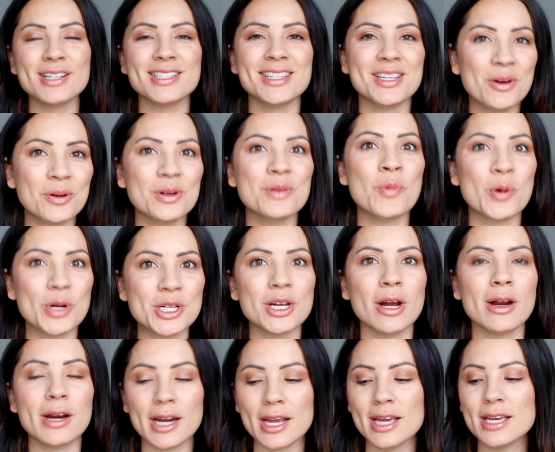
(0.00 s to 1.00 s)
as I go to more
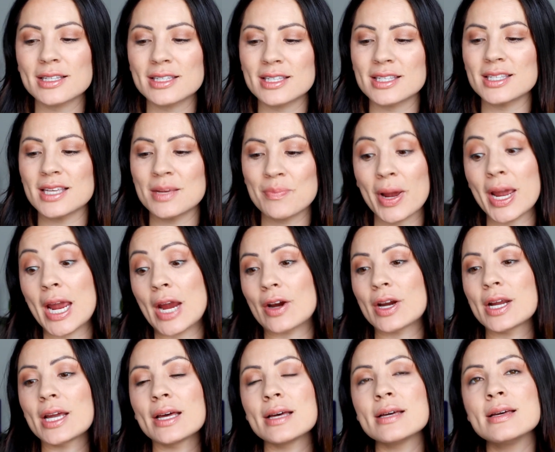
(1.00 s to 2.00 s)
Targets in my
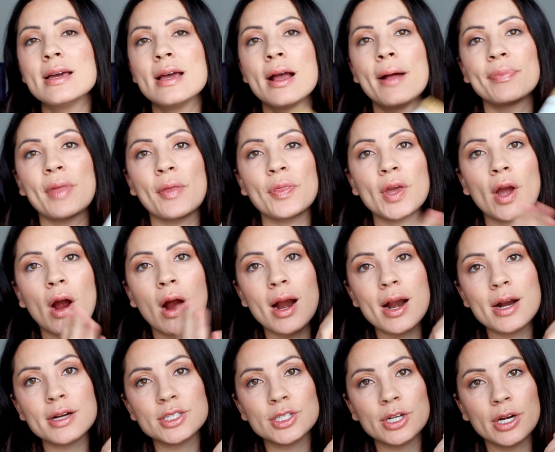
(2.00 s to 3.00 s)
area that they
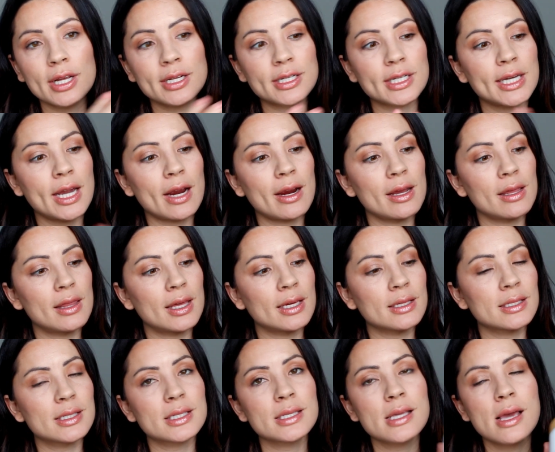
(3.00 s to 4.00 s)
are starting to carry
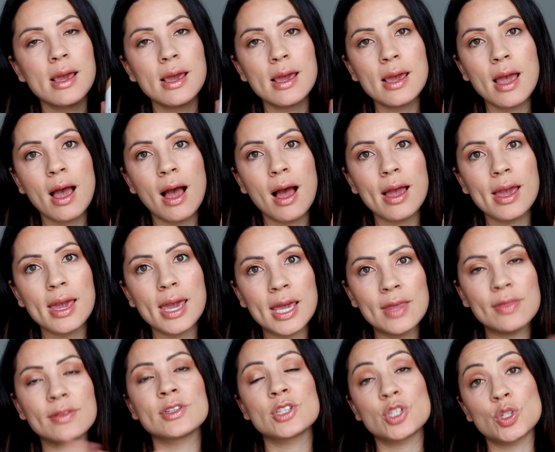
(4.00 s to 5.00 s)
this
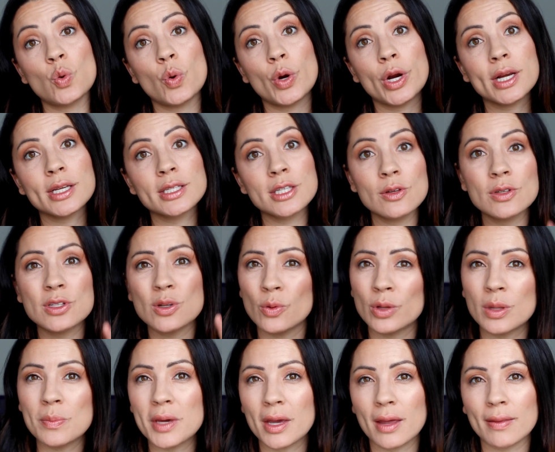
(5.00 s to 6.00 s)
in store because it used to
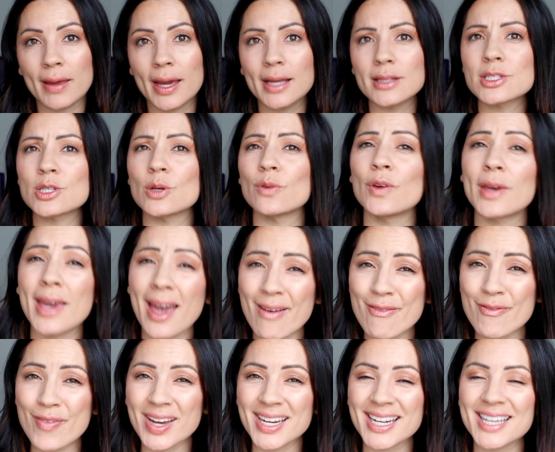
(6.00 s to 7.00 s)
only be online. So if you
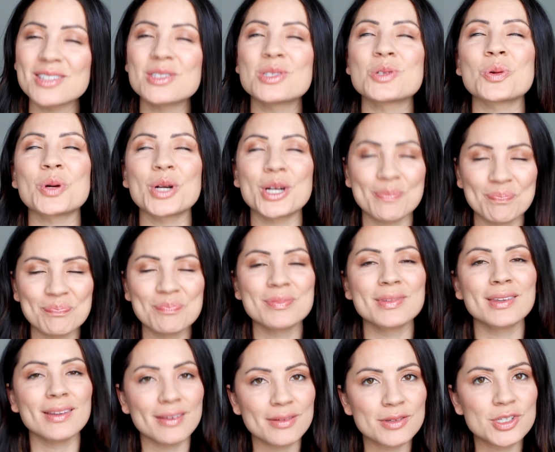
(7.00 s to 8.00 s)
can't find it in store,
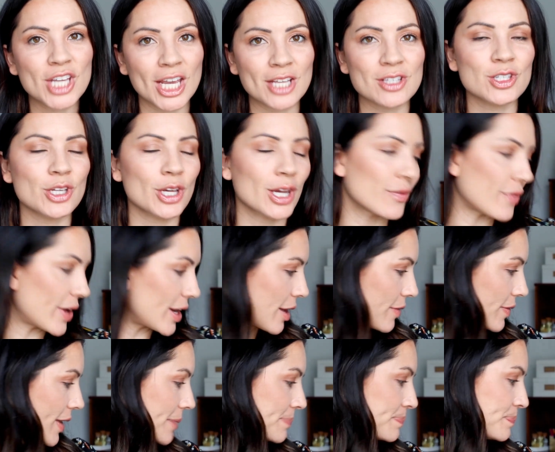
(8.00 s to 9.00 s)
chances are you can find it
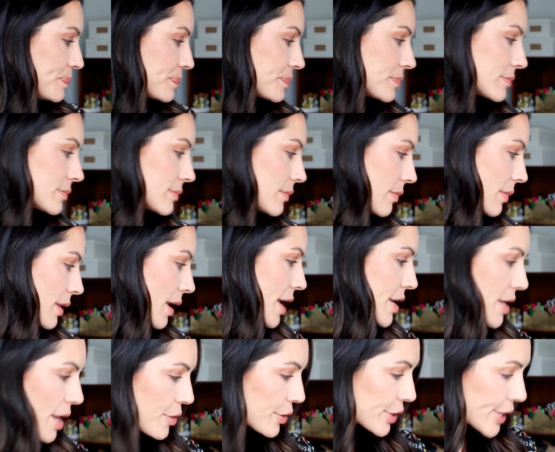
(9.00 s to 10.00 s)
online.
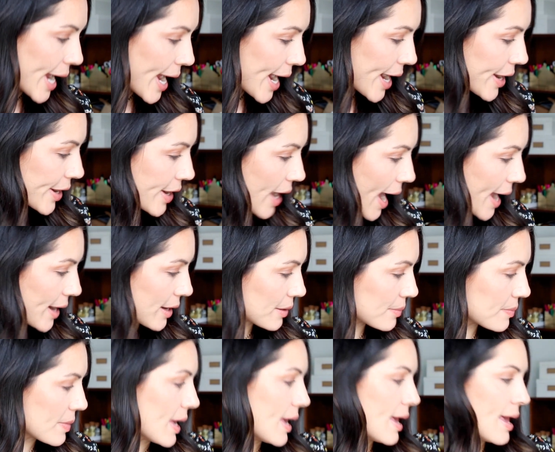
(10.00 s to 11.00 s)
Another hair
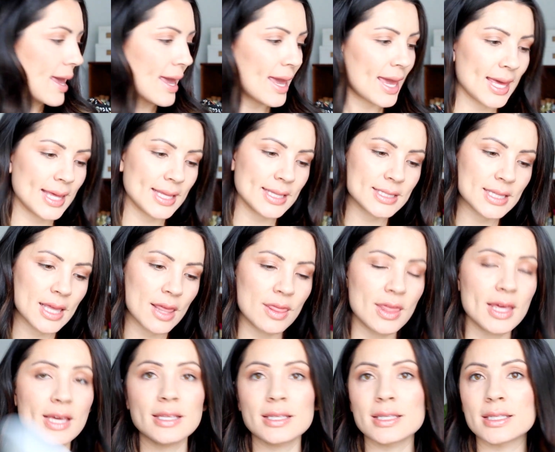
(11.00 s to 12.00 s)
item is
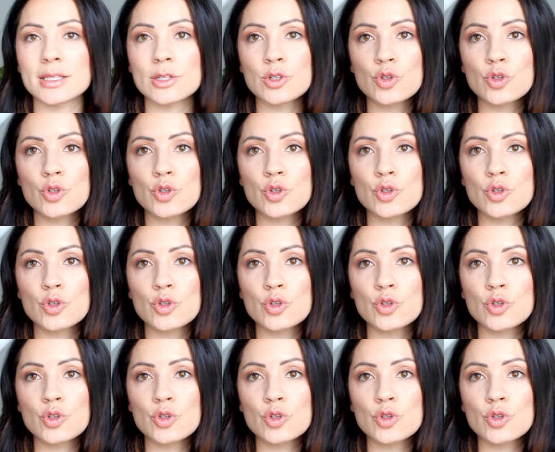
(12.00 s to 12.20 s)
this